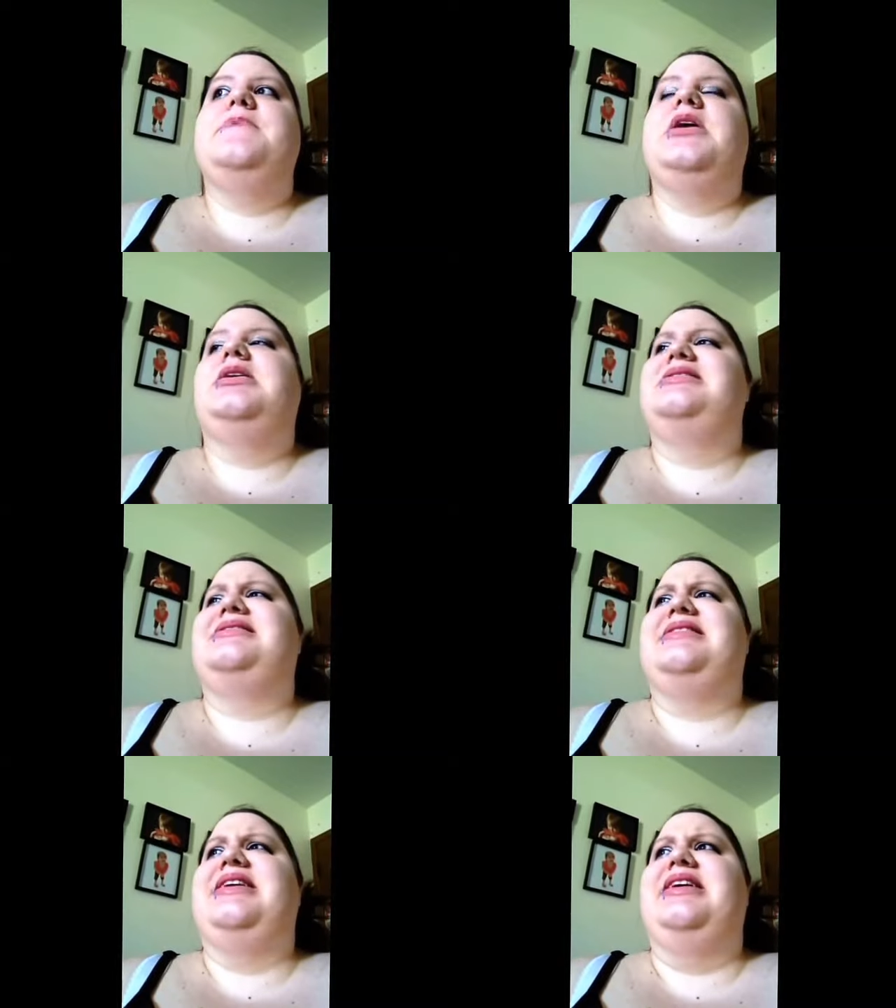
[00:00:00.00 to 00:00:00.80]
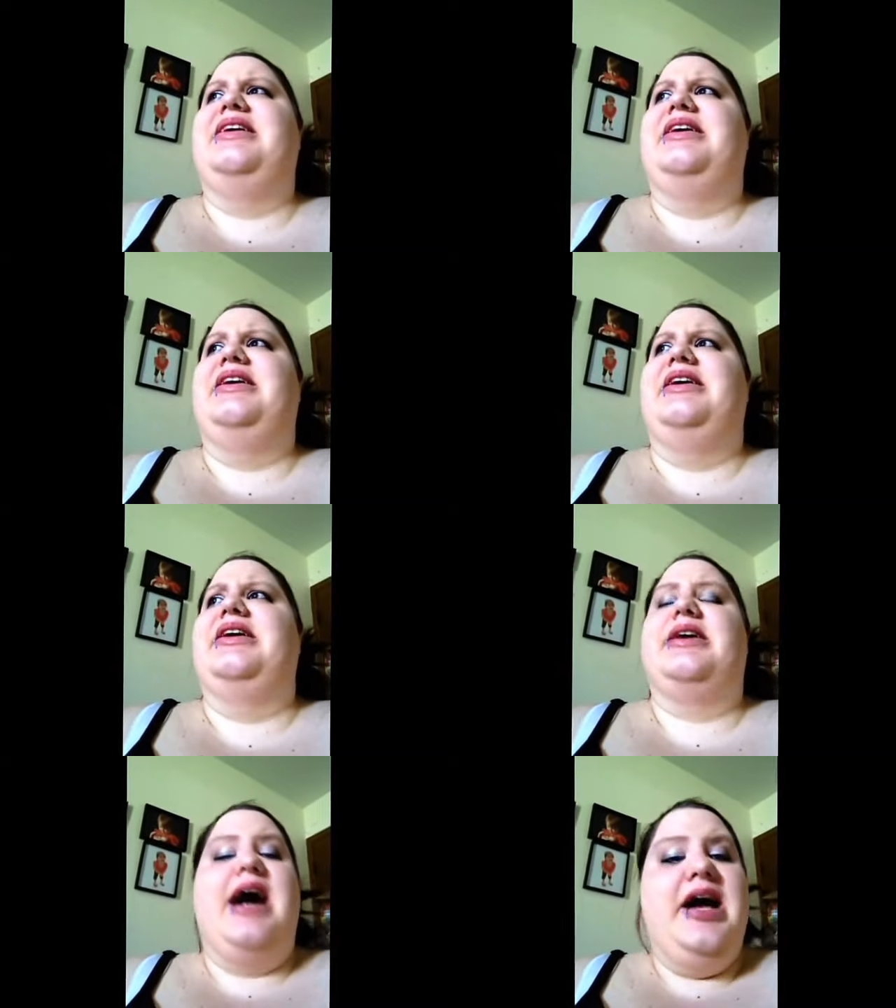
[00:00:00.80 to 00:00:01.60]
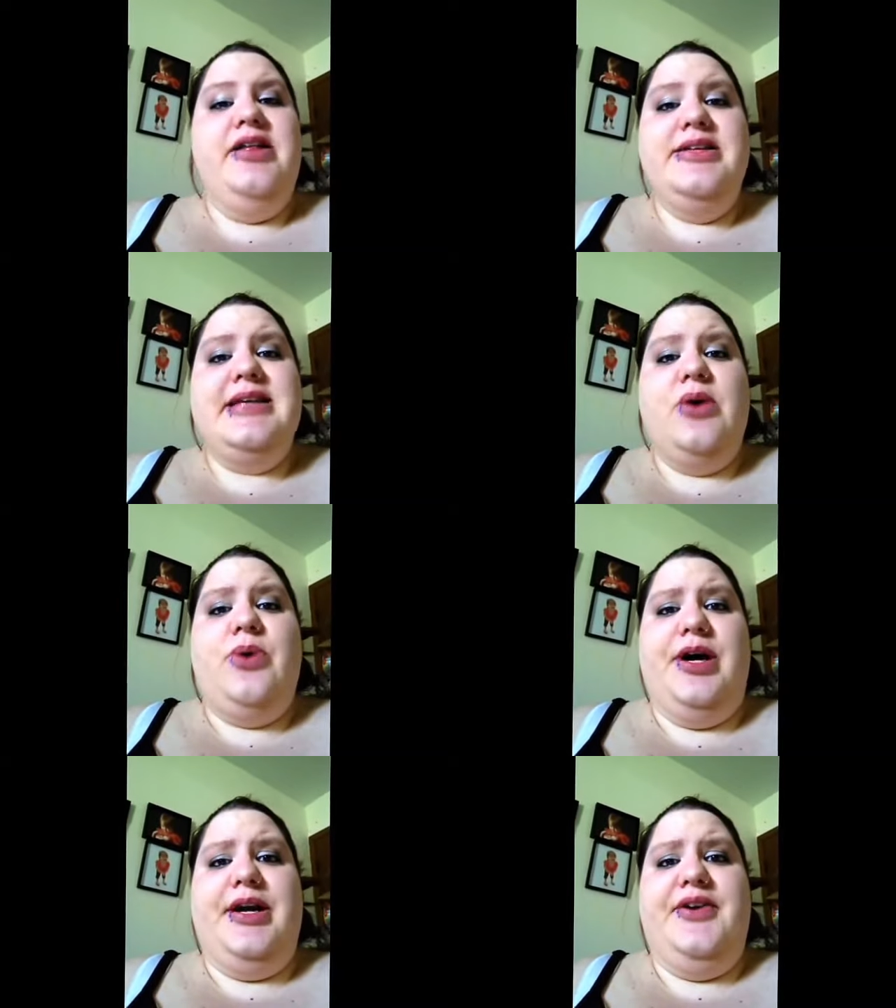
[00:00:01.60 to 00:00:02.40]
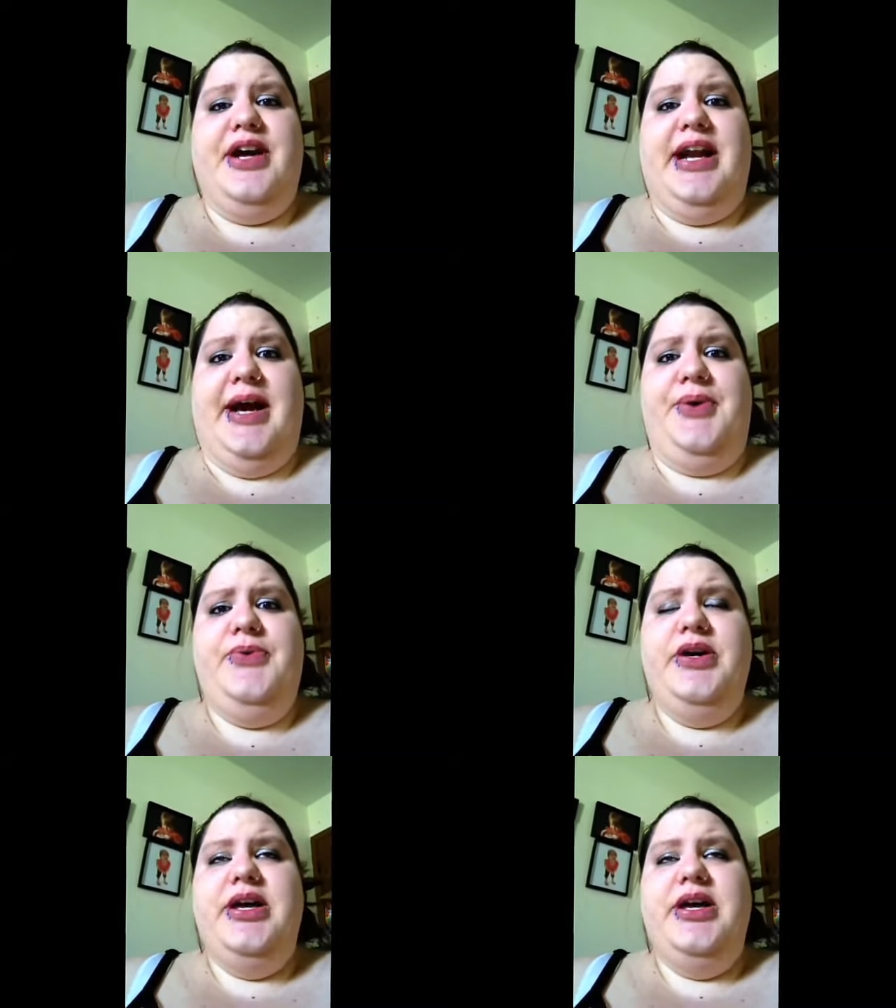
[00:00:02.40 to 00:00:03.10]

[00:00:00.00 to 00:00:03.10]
let's see. Kyle is out walking right now.